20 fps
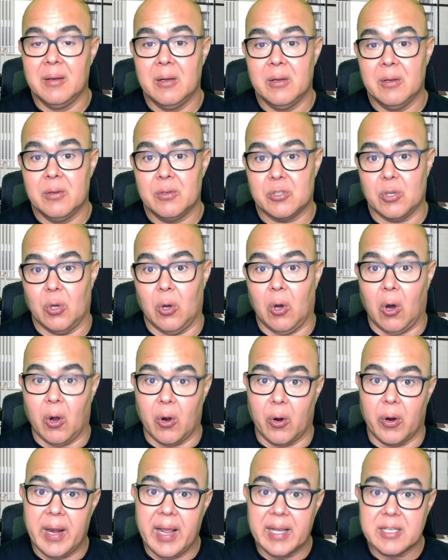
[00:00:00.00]
So on
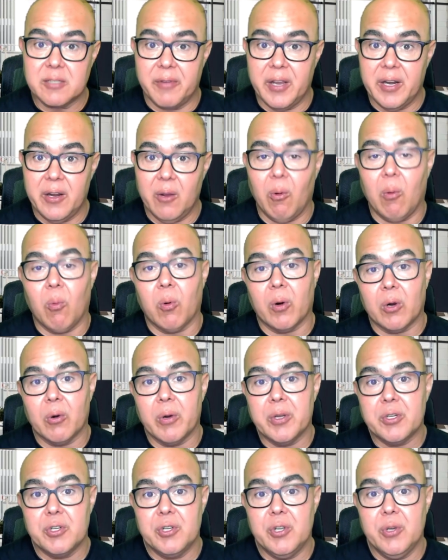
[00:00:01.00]
our next video, what we're
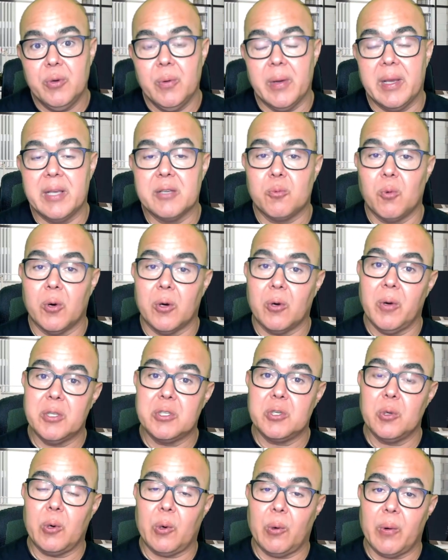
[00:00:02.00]
going to do is we're
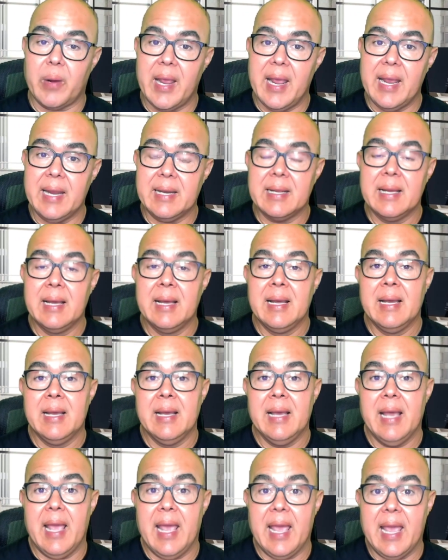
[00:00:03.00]
going to create
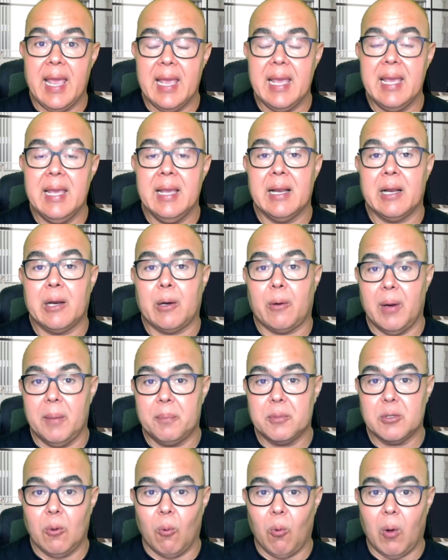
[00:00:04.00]
a
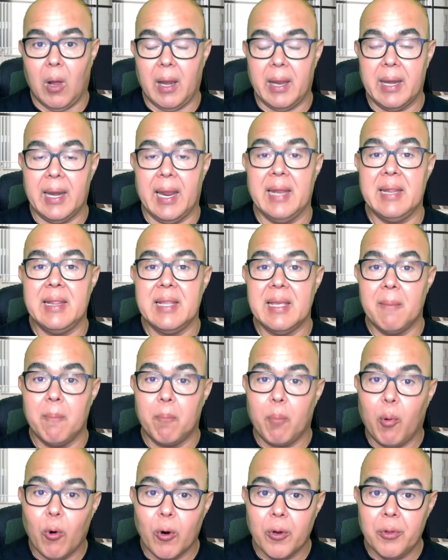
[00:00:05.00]
crypto wallet and the
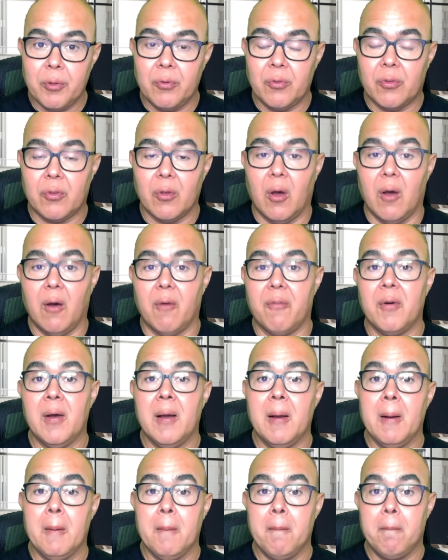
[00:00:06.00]
importance of
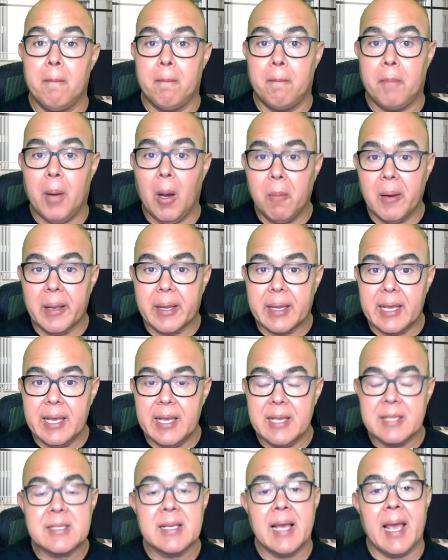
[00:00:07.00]
public
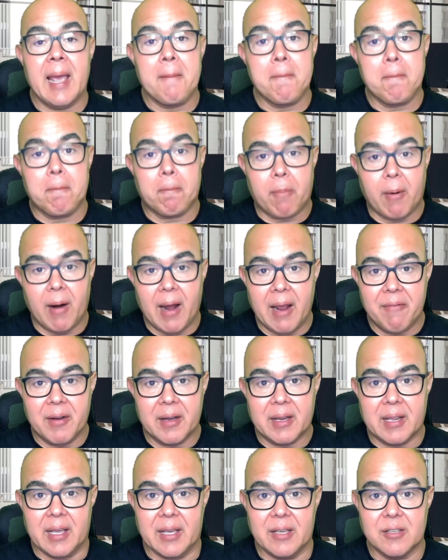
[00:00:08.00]
keys and
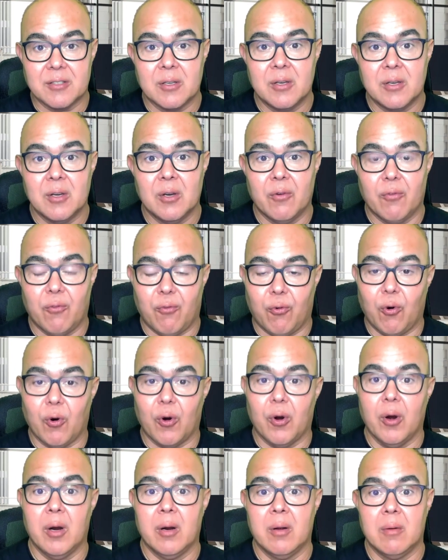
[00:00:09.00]
private keys
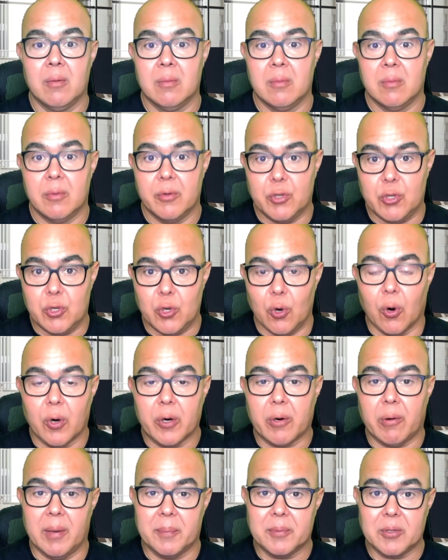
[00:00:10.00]
for your crypto